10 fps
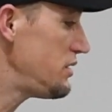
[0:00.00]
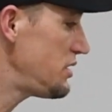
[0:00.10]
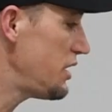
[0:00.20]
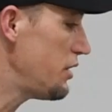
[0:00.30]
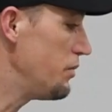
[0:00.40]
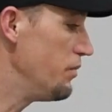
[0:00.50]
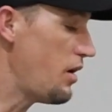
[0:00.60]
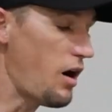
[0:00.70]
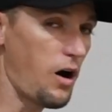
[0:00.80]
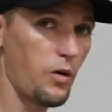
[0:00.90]
So
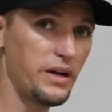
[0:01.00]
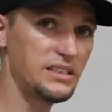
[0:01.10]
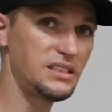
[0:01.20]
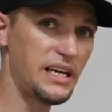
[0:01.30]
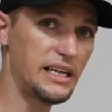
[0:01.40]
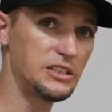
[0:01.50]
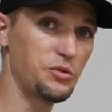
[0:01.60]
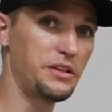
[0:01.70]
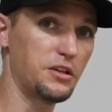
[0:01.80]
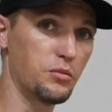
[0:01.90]
always test
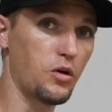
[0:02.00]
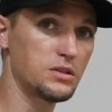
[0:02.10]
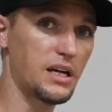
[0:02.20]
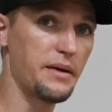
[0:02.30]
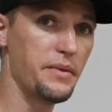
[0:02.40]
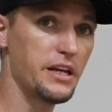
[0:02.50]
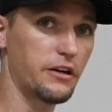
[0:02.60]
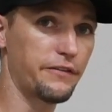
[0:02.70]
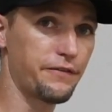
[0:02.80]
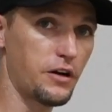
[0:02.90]
with your
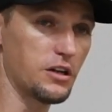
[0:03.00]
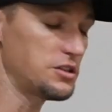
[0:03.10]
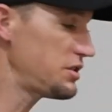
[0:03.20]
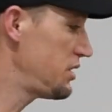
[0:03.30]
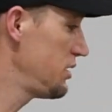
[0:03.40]
multimeter first